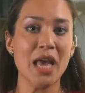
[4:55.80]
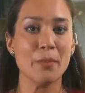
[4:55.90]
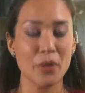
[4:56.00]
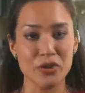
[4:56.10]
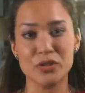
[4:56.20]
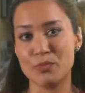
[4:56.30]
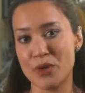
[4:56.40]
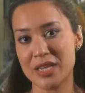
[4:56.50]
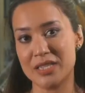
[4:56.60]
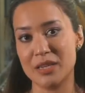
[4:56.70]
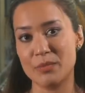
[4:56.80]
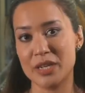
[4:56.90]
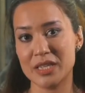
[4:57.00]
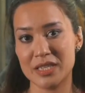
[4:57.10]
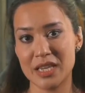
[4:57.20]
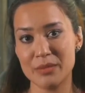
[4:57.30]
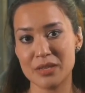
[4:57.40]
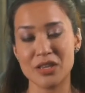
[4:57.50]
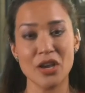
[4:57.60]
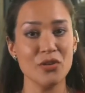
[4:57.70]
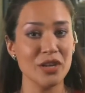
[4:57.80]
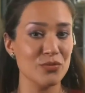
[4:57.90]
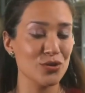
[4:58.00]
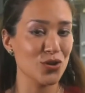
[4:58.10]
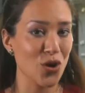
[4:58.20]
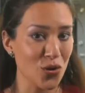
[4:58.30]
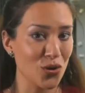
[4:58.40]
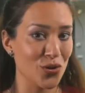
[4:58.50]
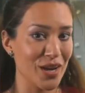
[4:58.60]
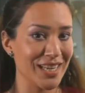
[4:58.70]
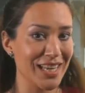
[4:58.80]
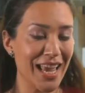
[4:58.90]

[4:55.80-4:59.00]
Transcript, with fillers: post Brexit. But it seems that the only real concrete